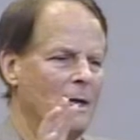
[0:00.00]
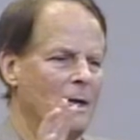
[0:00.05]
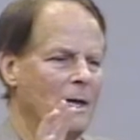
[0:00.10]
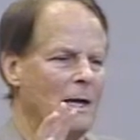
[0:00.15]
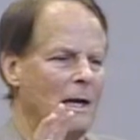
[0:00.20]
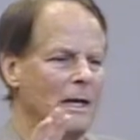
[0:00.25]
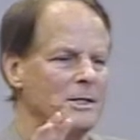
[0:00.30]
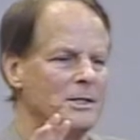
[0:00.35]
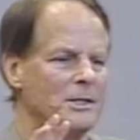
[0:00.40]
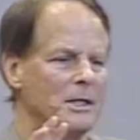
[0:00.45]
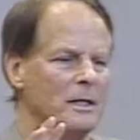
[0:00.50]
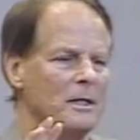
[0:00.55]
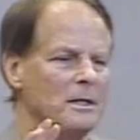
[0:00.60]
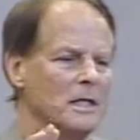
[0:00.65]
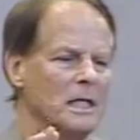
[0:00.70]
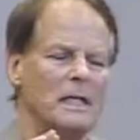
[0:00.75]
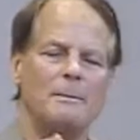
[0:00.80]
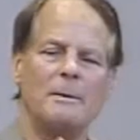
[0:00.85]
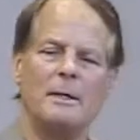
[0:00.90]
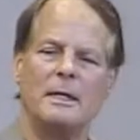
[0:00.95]
I said, has
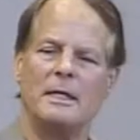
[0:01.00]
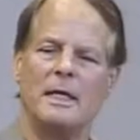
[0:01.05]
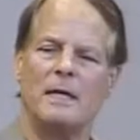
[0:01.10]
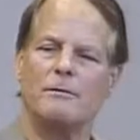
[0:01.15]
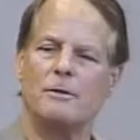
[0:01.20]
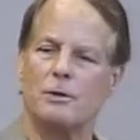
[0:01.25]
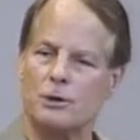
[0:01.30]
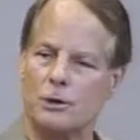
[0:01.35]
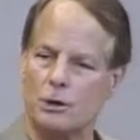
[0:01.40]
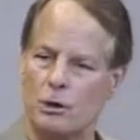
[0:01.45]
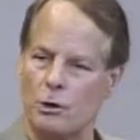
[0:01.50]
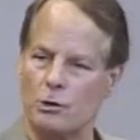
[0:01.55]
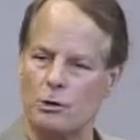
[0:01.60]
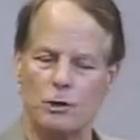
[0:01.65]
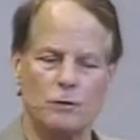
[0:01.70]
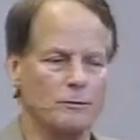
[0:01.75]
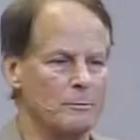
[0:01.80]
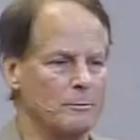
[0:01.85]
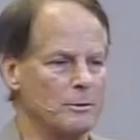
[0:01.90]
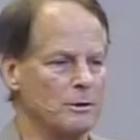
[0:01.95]
anybody ever showed
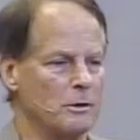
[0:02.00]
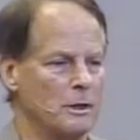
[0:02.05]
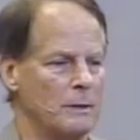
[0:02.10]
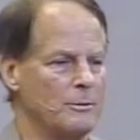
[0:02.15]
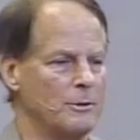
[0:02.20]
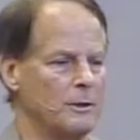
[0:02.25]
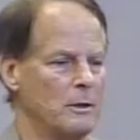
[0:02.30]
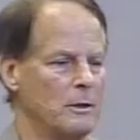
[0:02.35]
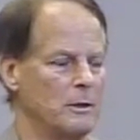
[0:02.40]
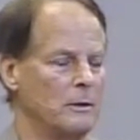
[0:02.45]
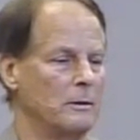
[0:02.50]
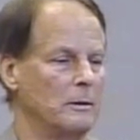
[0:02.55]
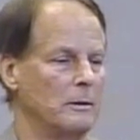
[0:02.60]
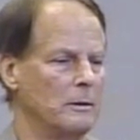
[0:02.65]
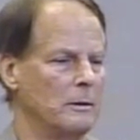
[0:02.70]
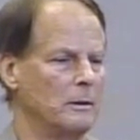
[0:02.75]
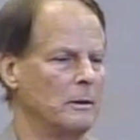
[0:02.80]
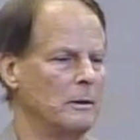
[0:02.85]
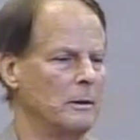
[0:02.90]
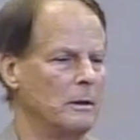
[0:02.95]
you from Scripture
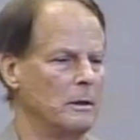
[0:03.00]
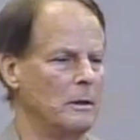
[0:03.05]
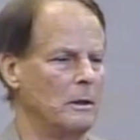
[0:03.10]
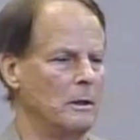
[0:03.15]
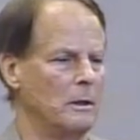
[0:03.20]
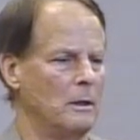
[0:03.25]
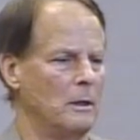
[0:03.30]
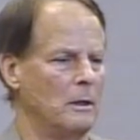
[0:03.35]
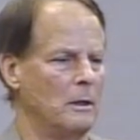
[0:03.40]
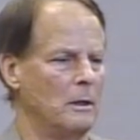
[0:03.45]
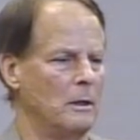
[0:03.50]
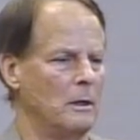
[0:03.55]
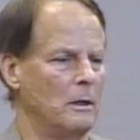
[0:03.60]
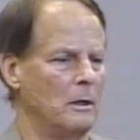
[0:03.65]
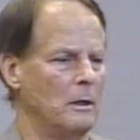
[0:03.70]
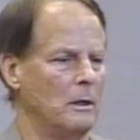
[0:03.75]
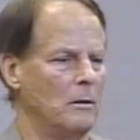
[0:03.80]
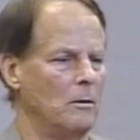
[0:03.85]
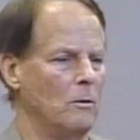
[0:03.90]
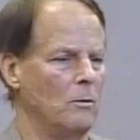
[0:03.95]

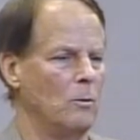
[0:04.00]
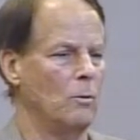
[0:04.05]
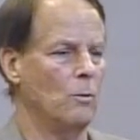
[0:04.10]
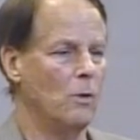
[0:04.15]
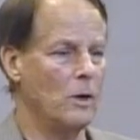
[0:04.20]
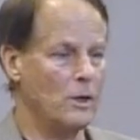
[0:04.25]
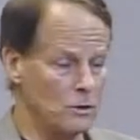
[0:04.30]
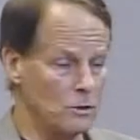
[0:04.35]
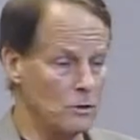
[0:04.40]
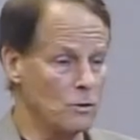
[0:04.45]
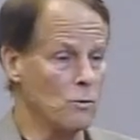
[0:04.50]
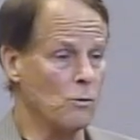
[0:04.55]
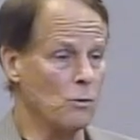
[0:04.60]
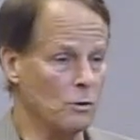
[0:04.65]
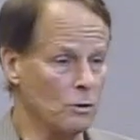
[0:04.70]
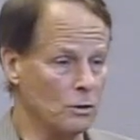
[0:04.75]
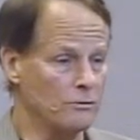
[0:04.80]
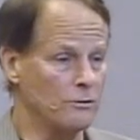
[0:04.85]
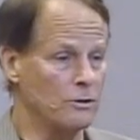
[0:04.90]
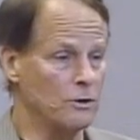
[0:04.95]
what your
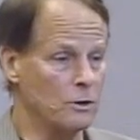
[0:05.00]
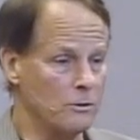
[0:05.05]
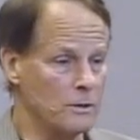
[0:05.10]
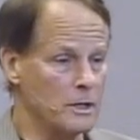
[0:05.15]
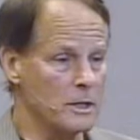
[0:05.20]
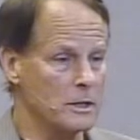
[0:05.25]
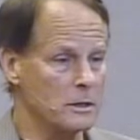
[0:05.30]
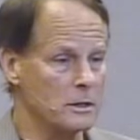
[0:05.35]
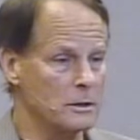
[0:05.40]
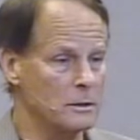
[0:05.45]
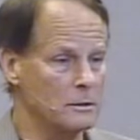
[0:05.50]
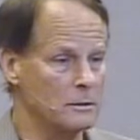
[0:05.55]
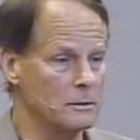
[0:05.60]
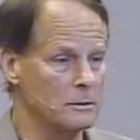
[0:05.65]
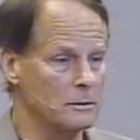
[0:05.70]
worldview is?